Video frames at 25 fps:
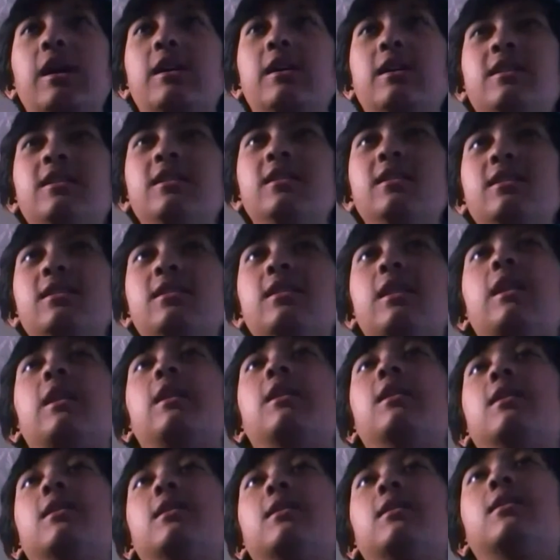Well, it
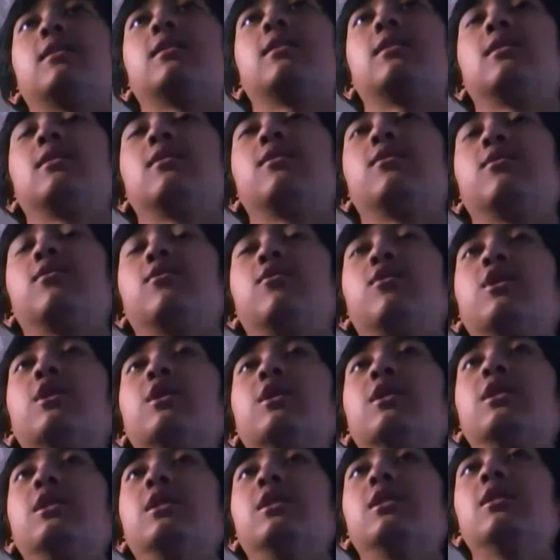didn't
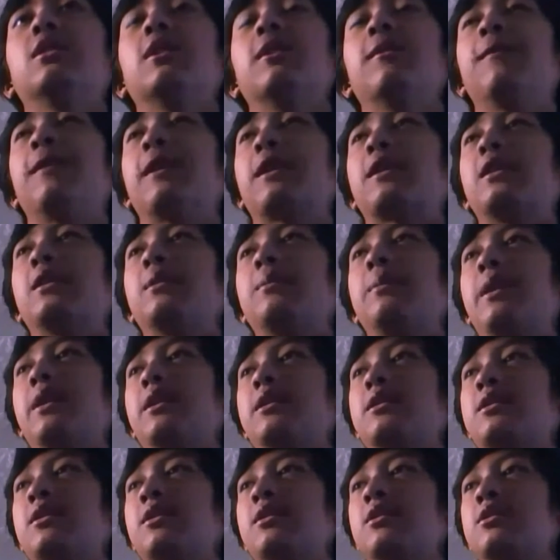really
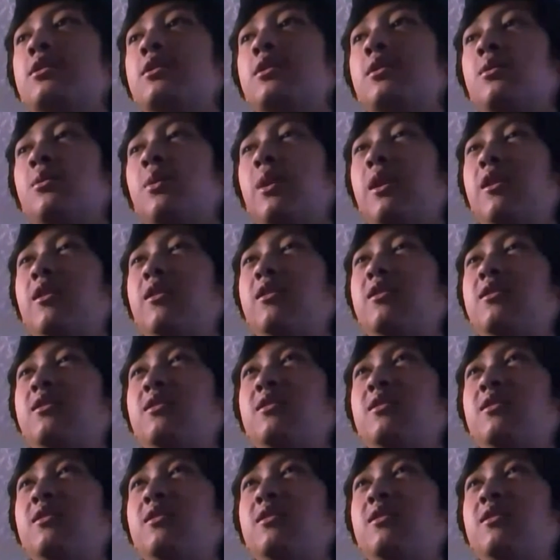affected my social.